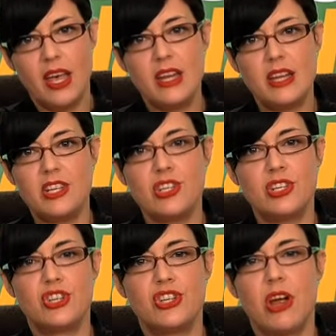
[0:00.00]
In
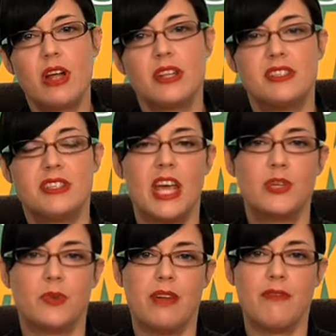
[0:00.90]
addition to sharing the
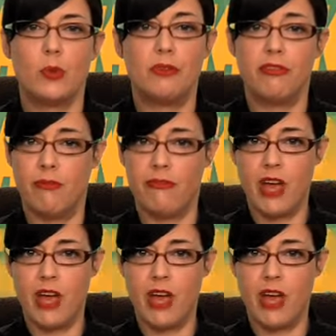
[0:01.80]
stage with everyone from